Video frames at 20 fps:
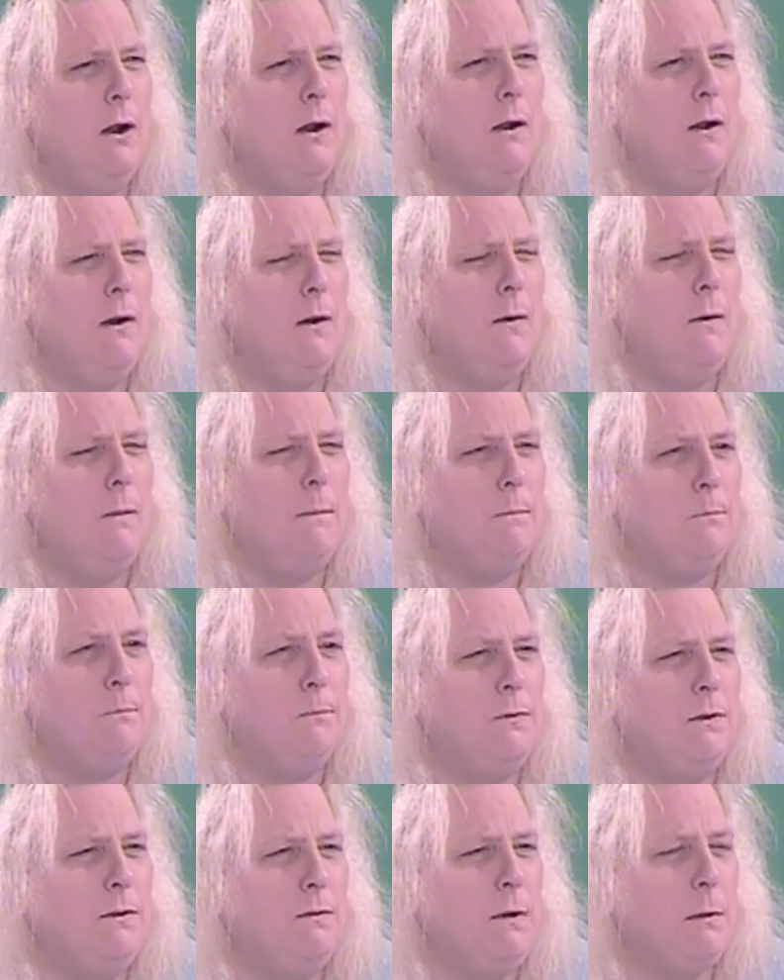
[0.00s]
What
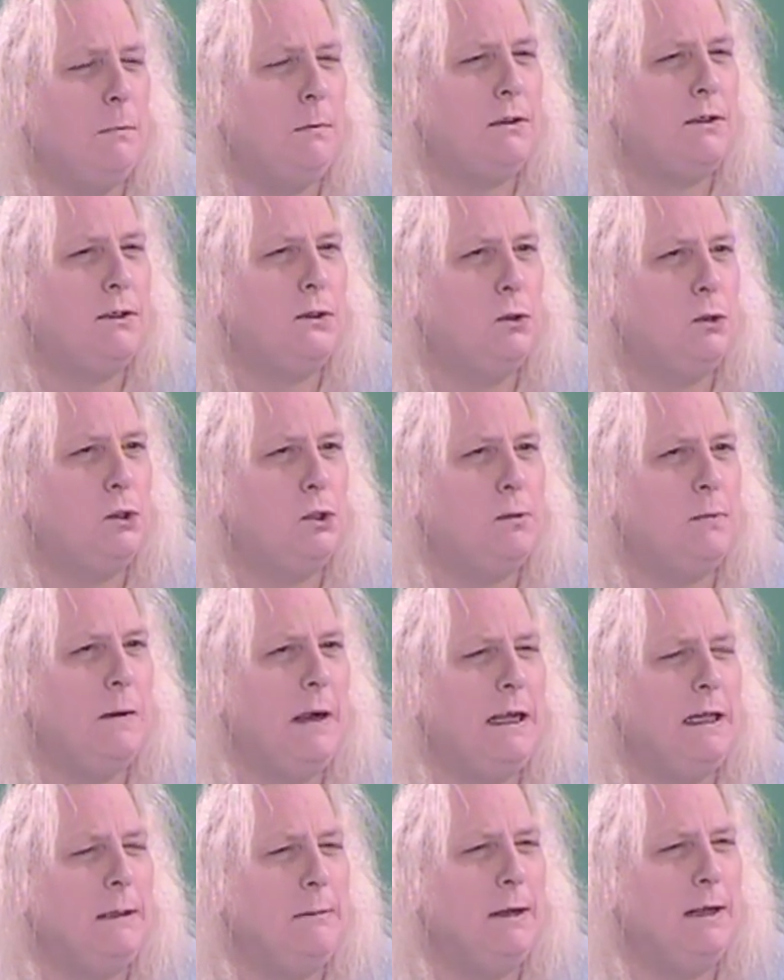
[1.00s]
about Soldiers
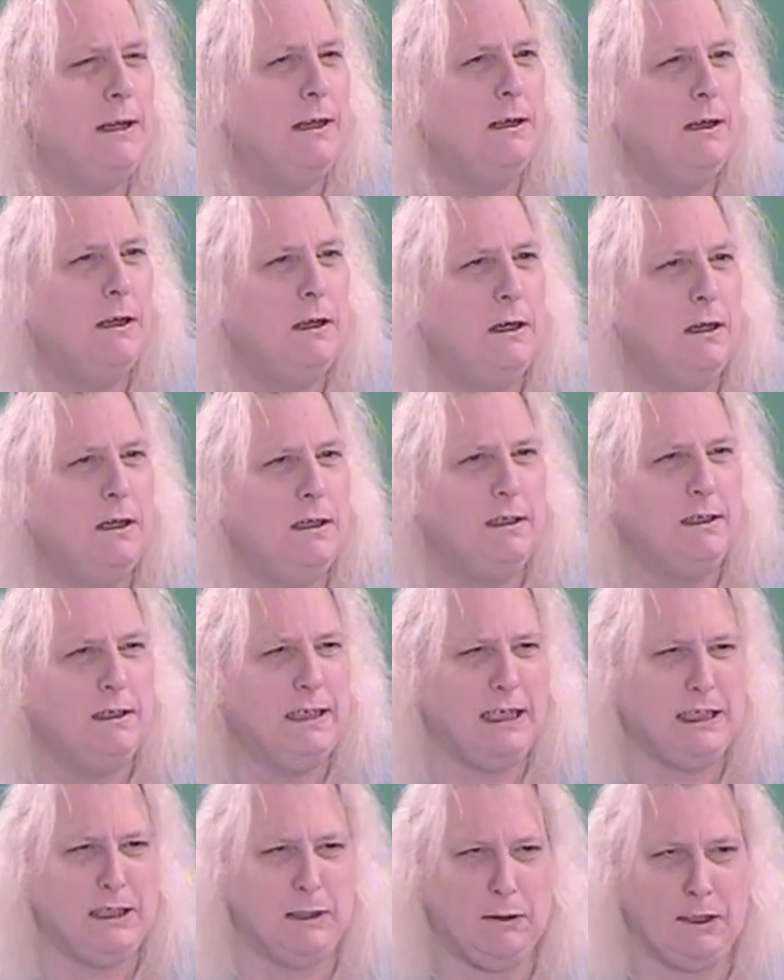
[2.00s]
Monument?
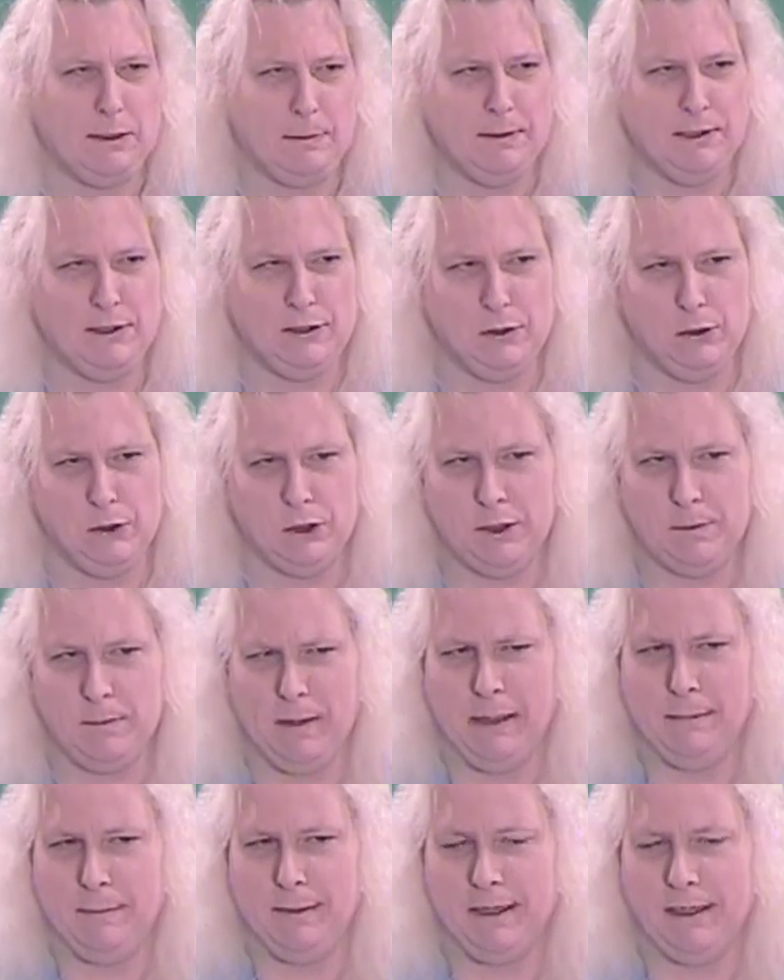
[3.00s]
That's always been Soldiers
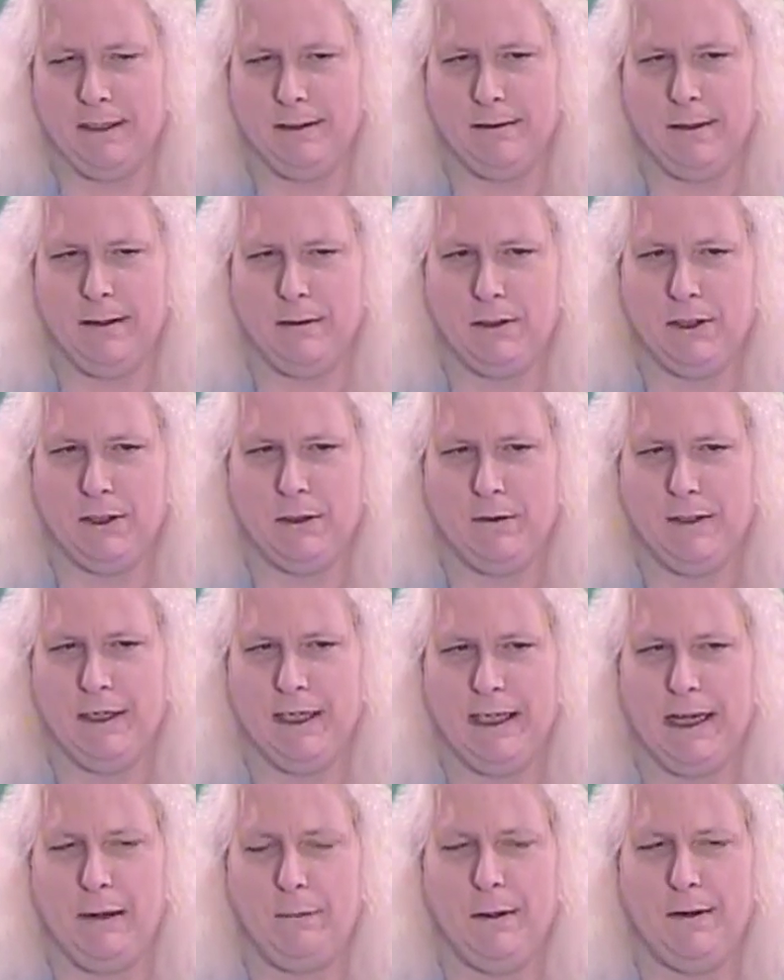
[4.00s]
Monument. That was
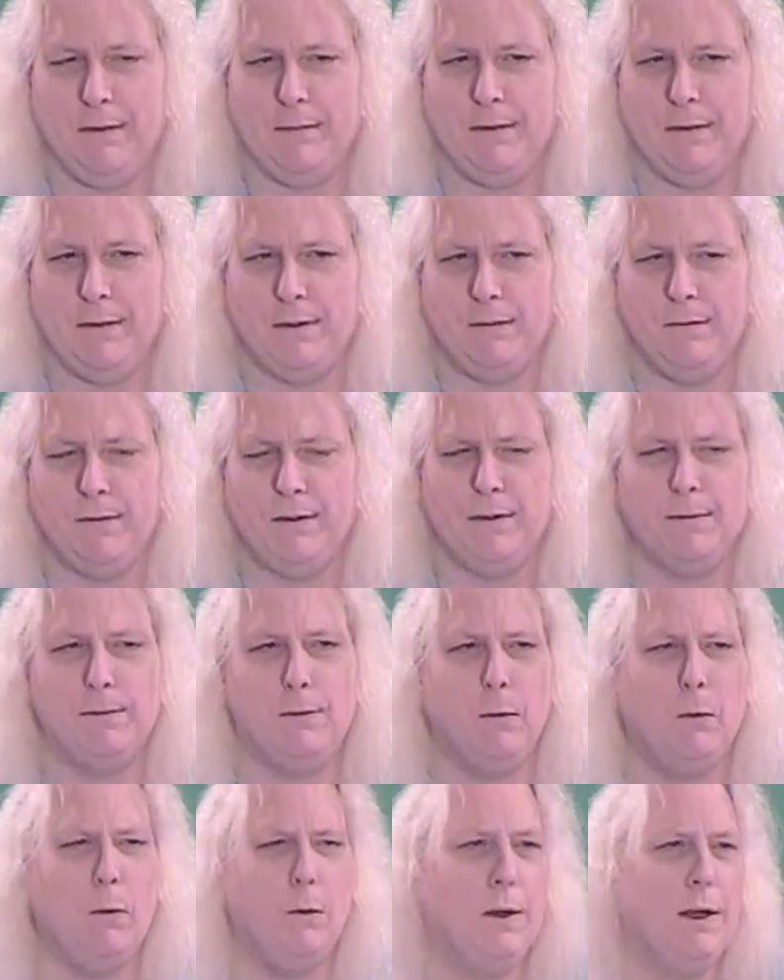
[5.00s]
created that way from the
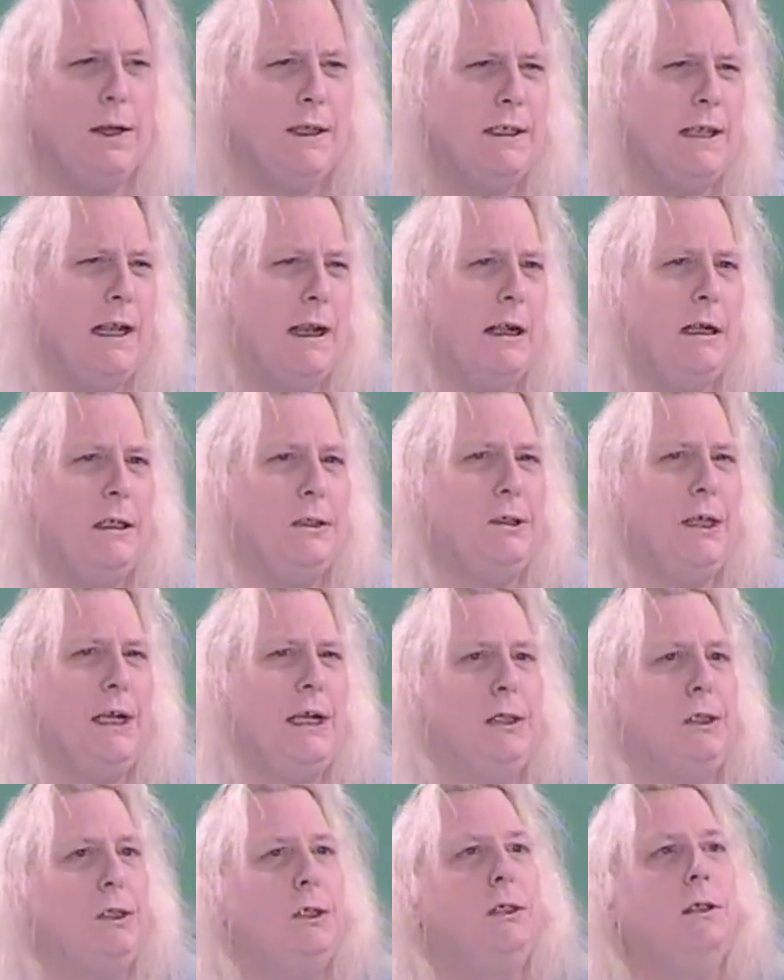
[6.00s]
Civil War. It's not going to
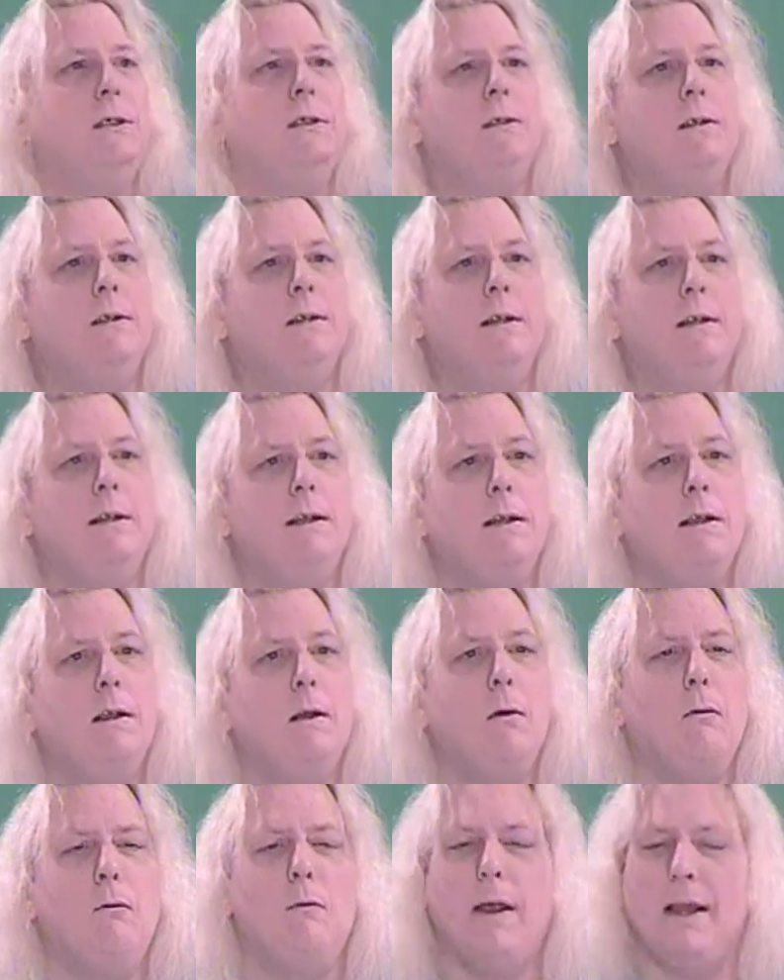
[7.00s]
change.
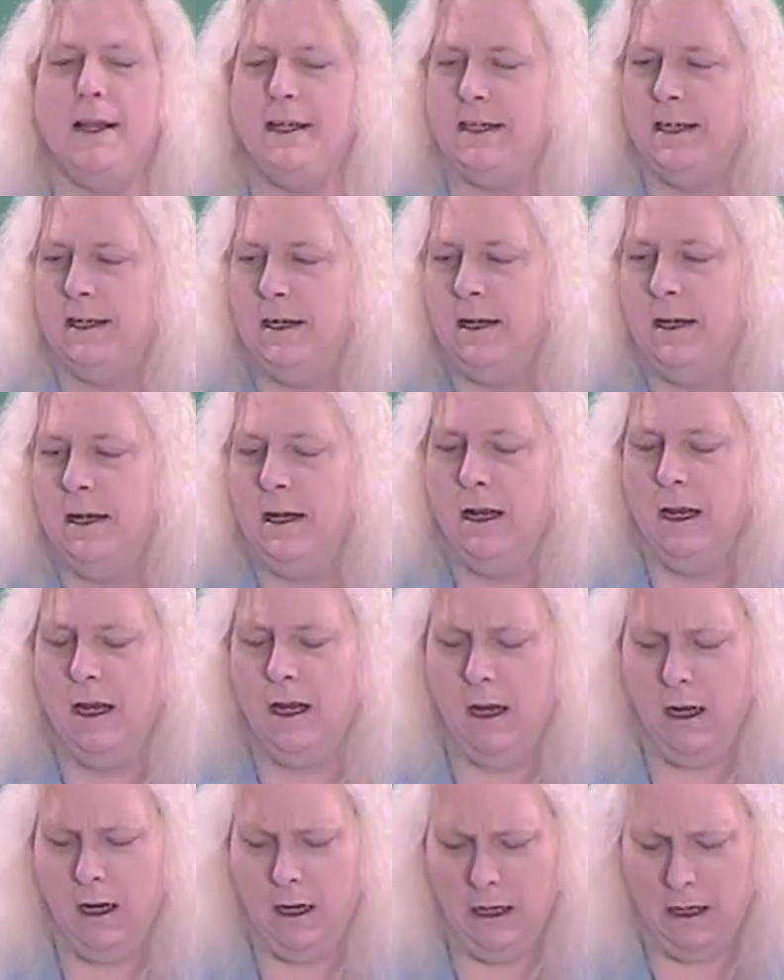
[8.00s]
Right.
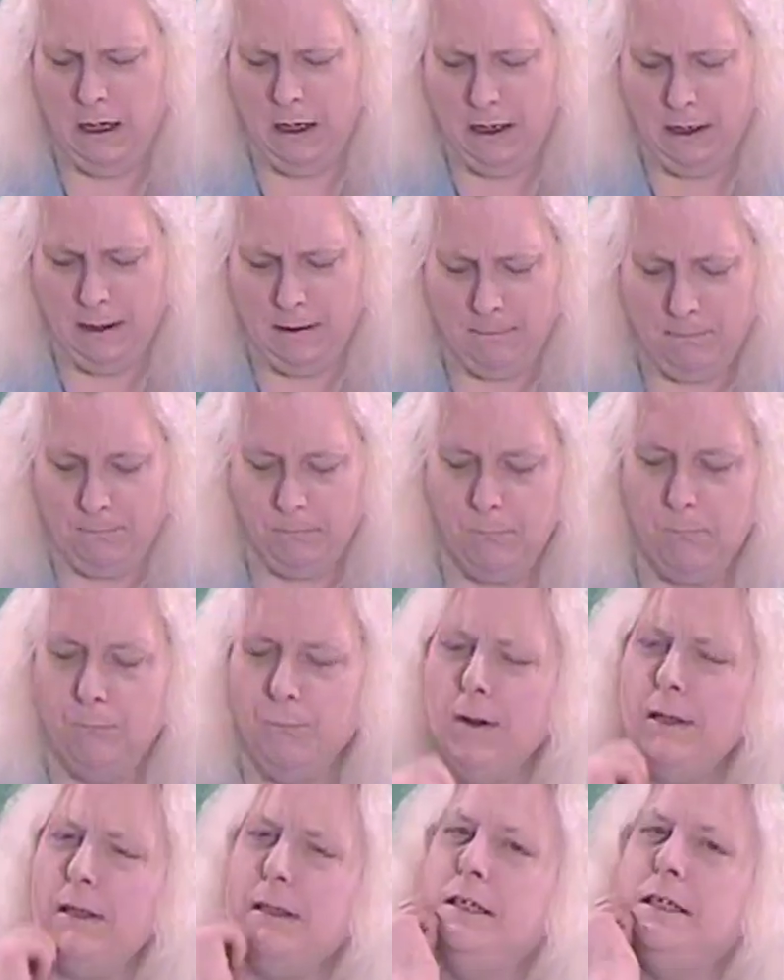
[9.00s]

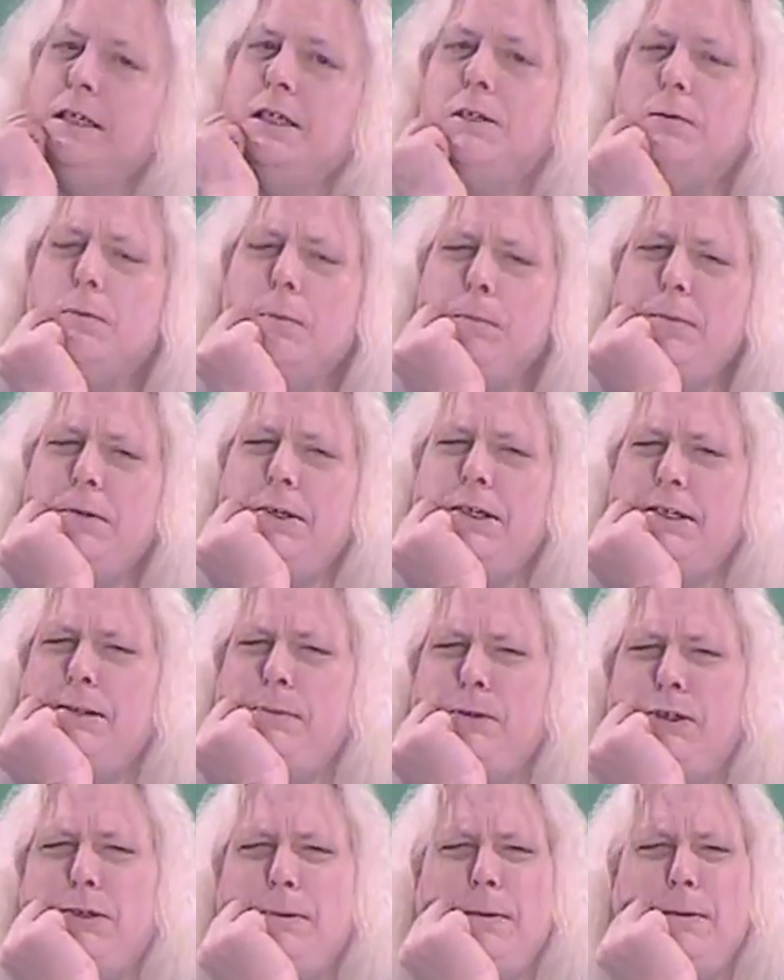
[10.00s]
But it's one place
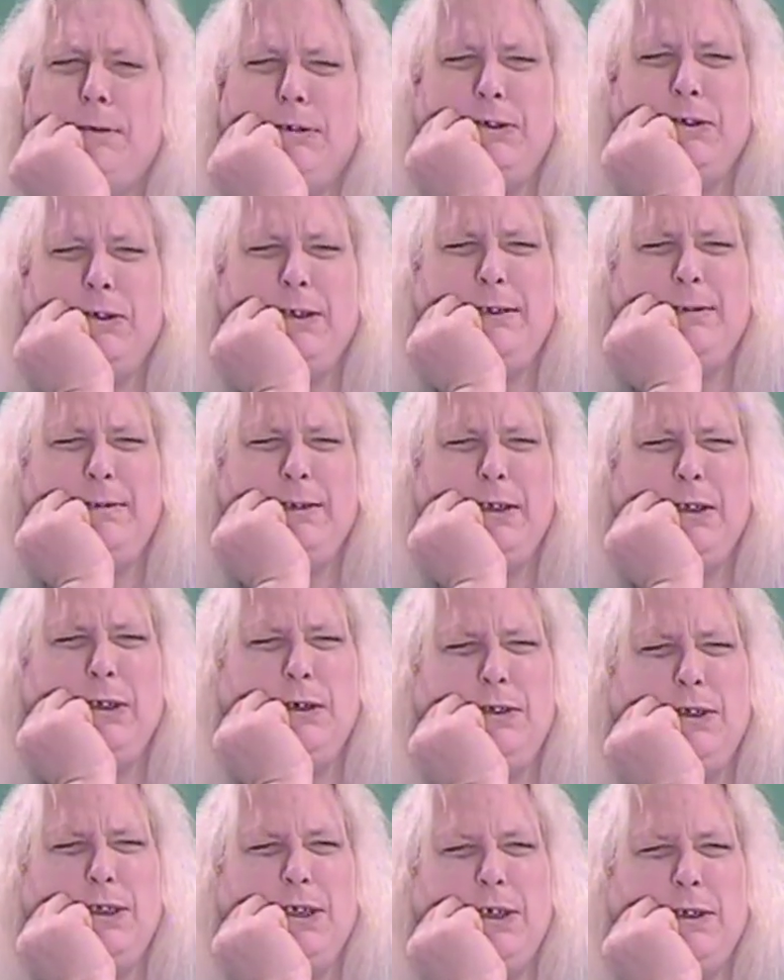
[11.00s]
most people don't even go
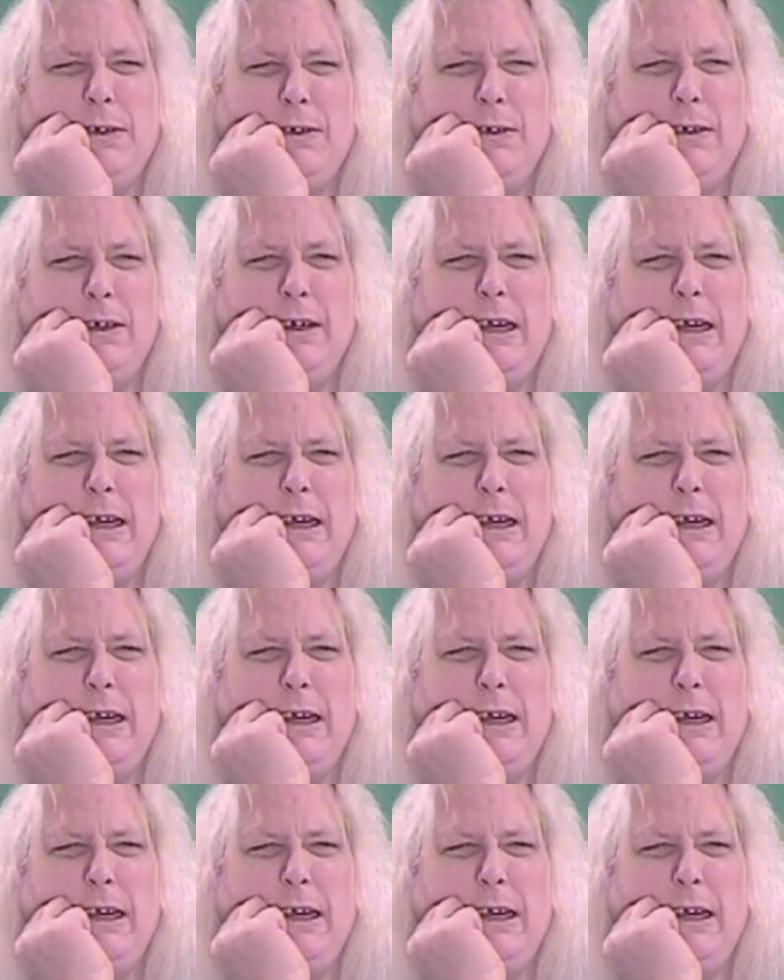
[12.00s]
to.